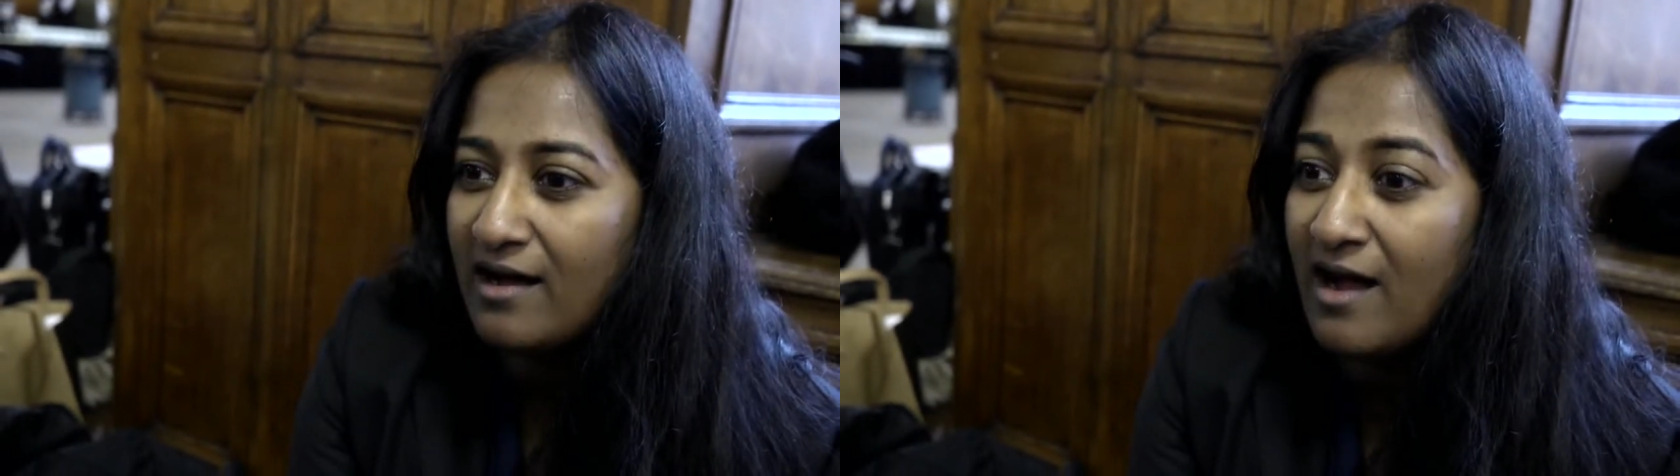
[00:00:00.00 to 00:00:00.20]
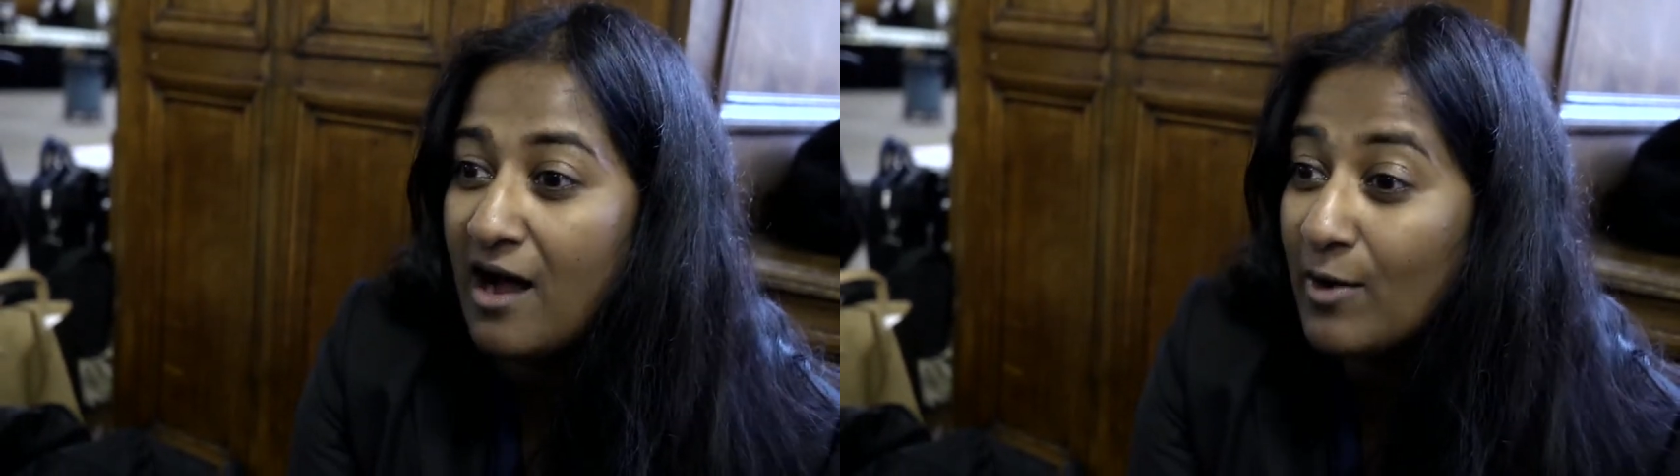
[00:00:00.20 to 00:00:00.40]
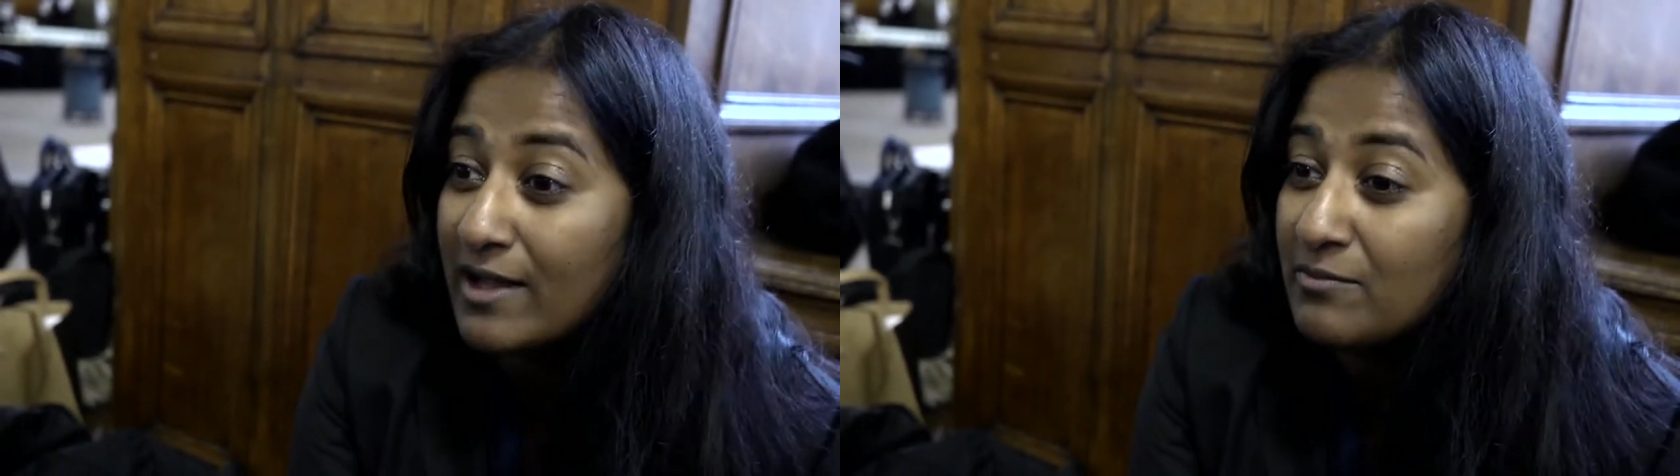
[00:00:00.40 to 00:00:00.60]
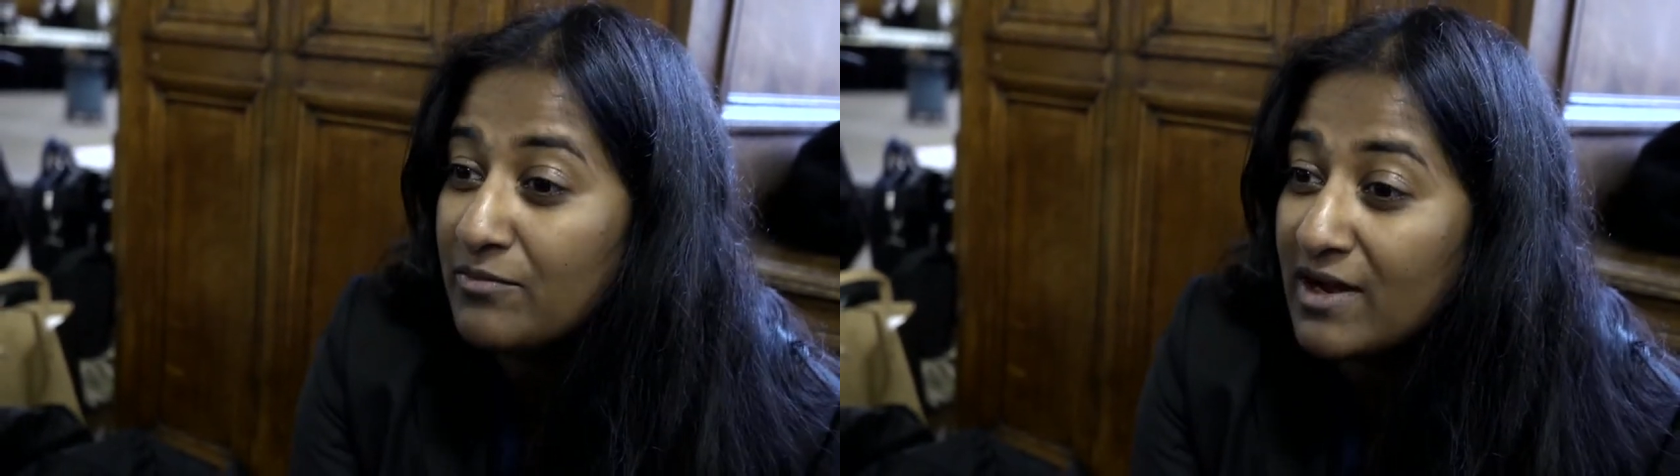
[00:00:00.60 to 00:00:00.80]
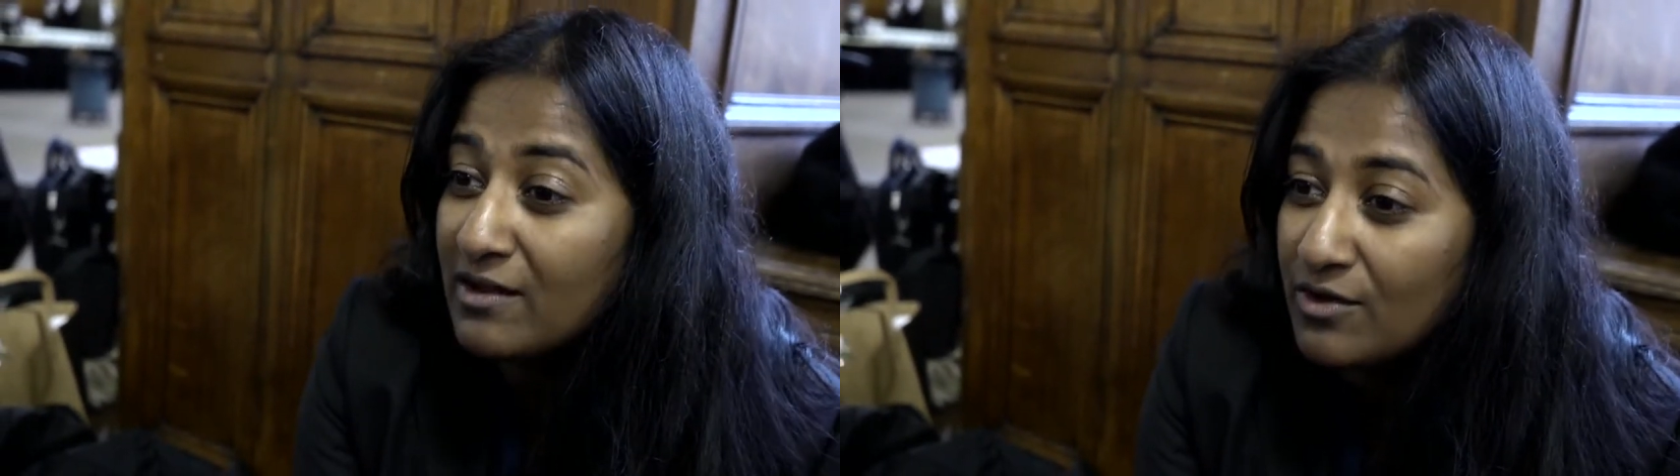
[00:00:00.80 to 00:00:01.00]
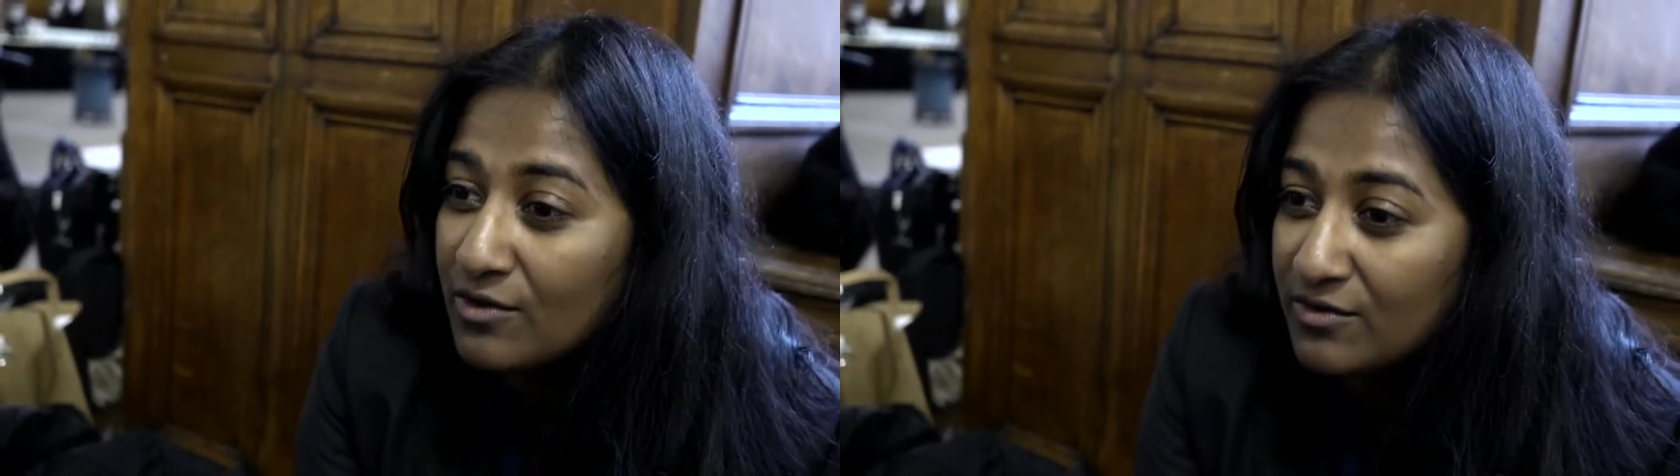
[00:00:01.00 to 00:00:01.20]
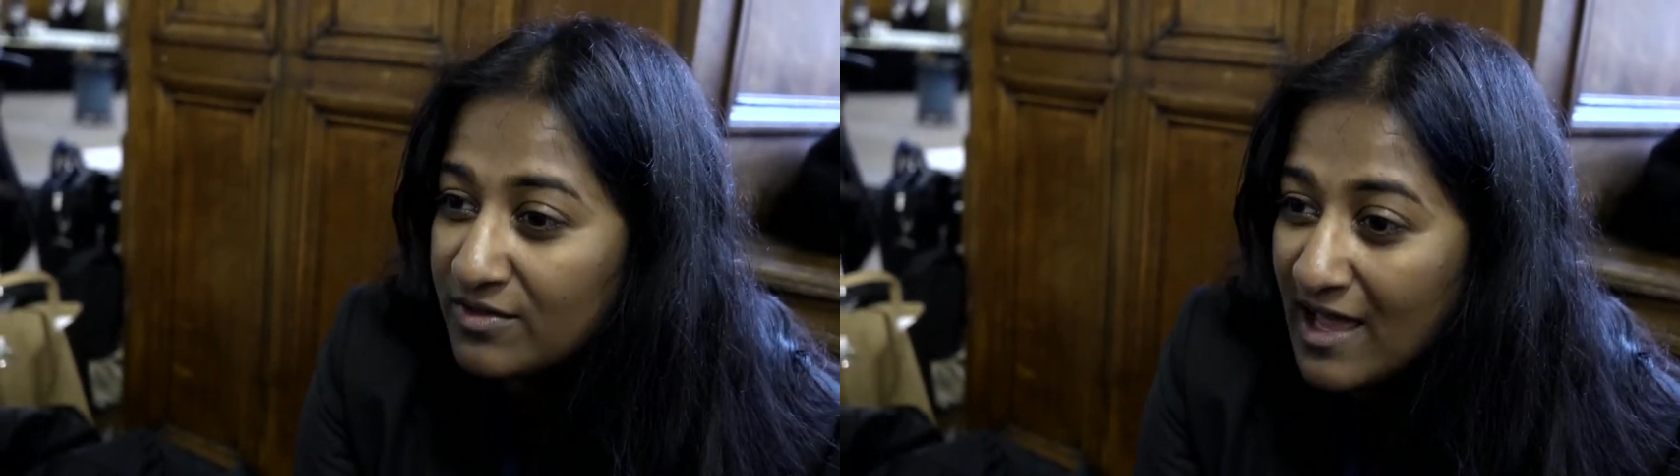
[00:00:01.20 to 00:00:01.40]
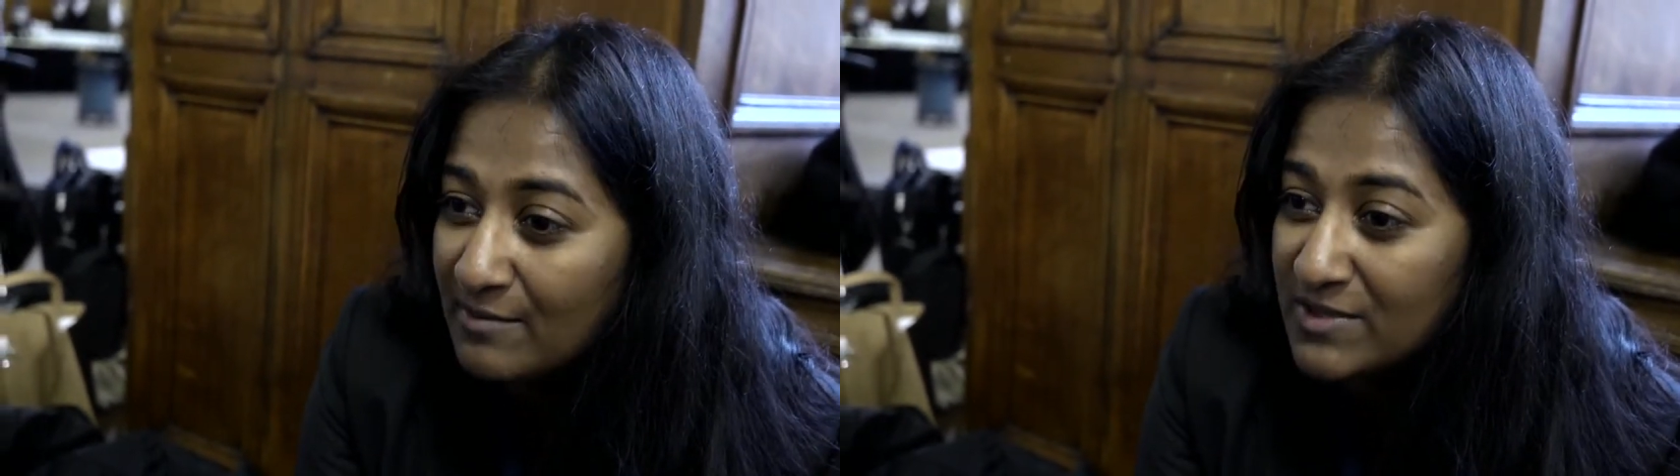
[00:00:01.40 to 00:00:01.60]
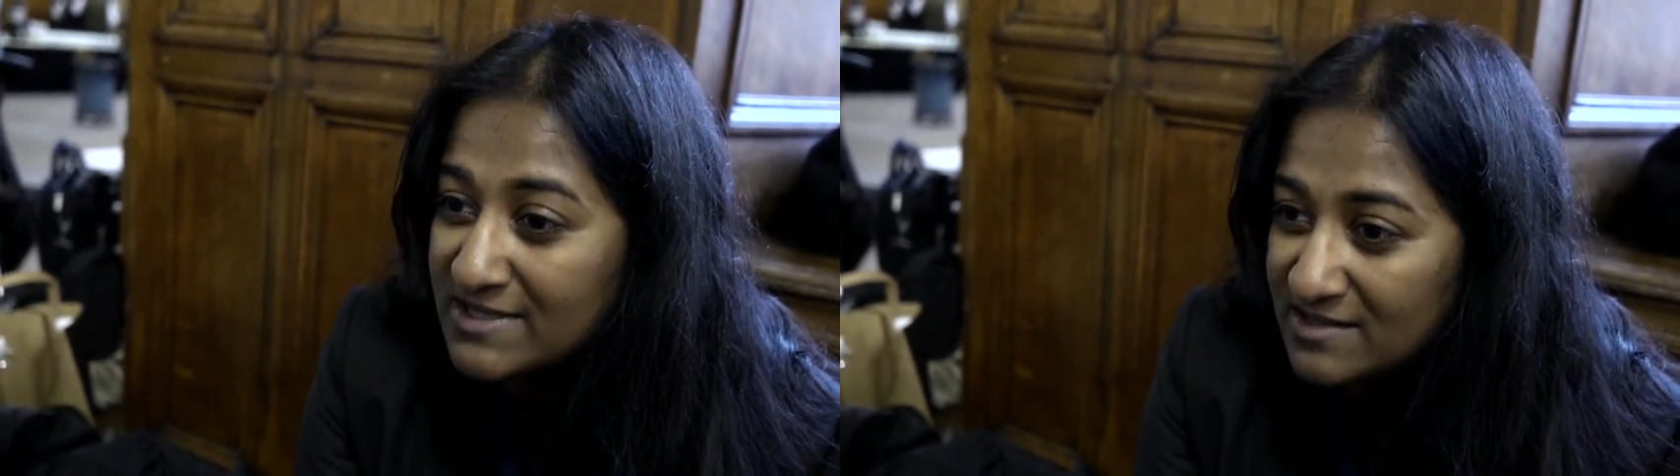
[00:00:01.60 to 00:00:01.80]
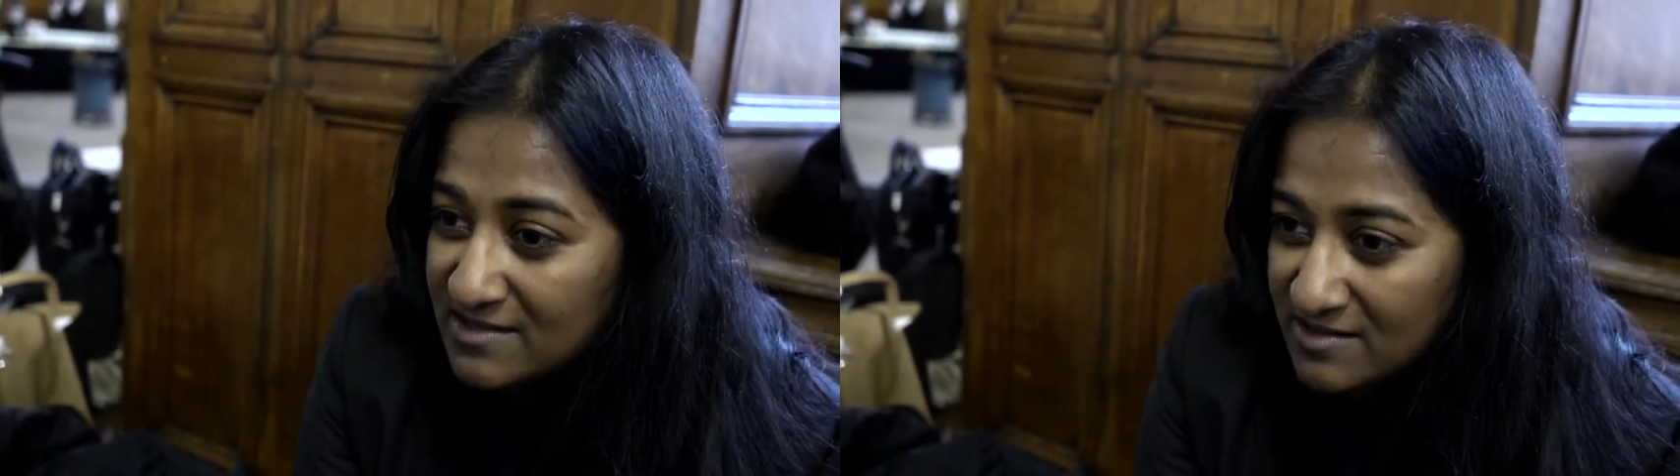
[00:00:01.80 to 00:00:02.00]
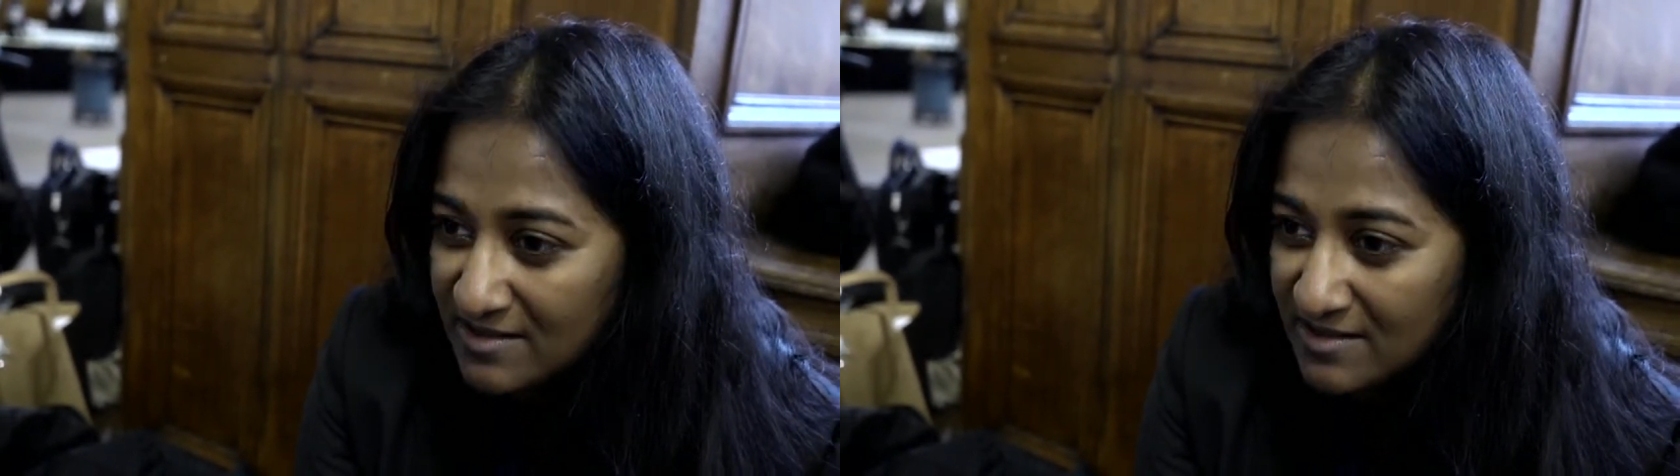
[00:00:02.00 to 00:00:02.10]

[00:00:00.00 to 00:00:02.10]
how I can bring youth and business